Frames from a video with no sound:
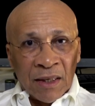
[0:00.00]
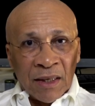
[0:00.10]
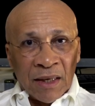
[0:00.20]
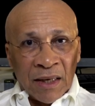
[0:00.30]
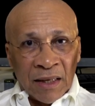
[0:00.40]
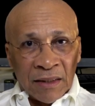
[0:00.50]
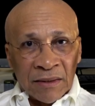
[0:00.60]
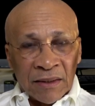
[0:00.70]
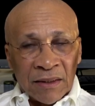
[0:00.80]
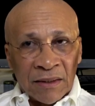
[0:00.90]

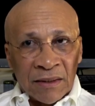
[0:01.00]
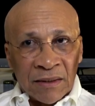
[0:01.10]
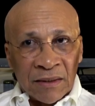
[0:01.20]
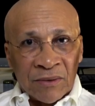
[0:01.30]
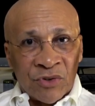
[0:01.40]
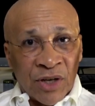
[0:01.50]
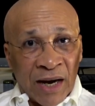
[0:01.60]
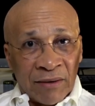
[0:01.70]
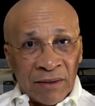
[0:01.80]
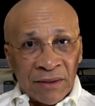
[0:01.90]
And
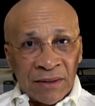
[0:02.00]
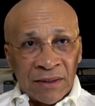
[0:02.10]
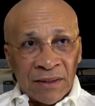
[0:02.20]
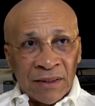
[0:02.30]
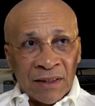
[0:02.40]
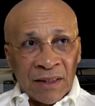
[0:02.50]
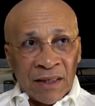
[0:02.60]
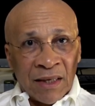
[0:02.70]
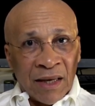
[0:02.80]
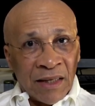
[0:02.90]
Jared
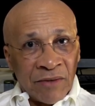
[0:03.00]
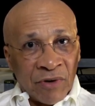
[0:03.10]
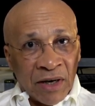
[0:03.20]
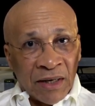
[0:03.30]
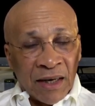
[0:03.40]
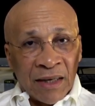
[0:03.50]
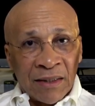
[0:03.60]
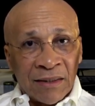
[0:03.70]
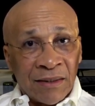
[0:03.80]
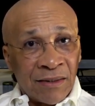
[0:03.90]
and Ivanka,
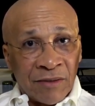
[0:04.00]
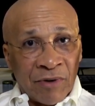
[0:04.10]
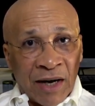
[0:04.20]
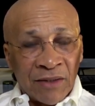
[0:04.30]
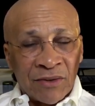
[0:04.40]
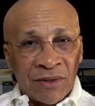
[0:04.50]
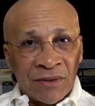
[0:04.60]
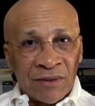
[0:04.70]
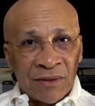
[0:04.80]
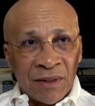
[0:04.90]
his
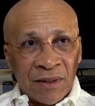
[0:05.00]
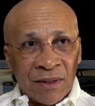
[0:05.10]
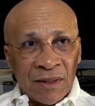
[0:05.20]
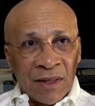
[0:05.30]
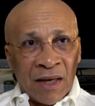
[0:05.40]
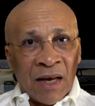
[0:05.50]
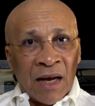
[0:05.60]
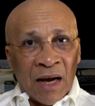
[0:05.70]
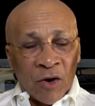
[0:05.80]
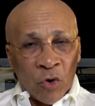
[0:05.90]
advisors,
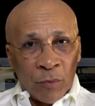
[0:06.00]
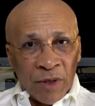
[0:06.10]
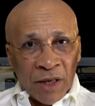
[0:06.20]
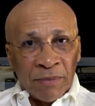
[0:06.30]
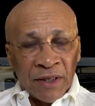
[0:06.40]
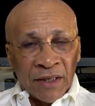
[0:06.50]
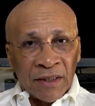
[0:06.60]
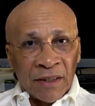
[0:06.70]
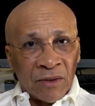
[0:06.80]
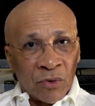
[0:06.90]
are going to be
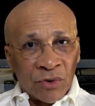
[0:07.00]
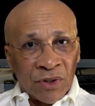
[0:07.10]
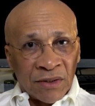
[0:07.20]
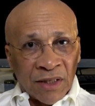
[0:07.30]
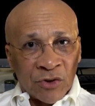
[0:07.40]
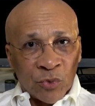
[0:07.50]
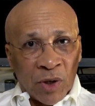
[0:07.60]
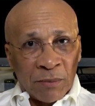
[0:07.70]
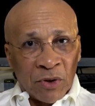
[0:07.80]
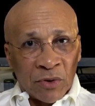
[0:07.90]
implicated in those things as
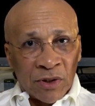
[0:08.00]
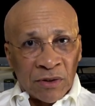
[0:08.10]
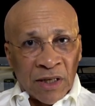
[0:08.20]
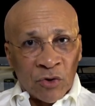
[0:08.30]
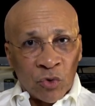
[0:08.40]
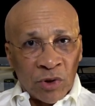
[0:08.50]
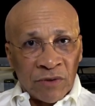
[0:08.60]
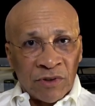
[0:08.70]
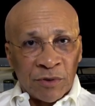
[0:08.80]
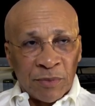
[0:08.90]
well, because
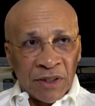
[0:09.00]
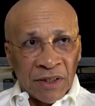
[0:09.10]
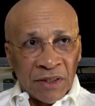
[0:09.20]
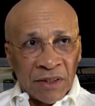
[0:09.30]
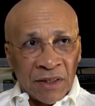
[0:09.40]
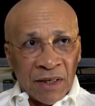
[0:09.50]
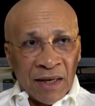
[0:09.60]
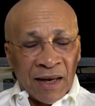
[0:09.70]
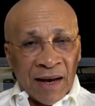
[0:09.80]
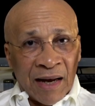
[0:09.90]
intuitively speaking,
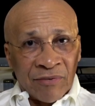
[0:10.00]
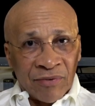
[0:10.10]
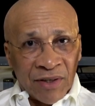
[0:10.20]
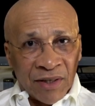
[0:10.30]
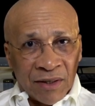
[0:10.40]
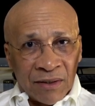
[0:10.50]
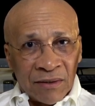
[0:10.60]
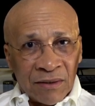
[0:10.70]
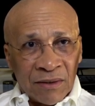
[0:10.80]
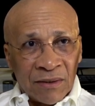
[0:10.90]
I feel
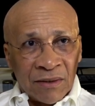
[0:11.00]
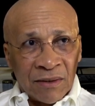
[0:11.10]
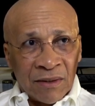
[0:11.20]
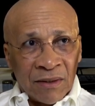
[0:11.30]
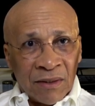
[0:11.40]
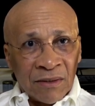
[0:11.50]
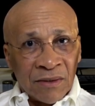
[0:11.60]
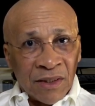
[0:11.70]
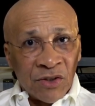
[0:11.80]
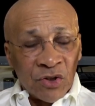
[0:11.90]

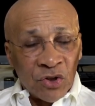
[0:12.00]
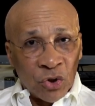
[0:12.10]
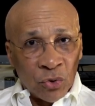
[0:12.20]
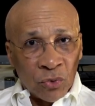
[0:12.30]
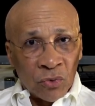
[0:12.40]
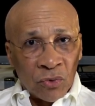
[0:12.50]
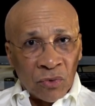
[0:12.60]
these two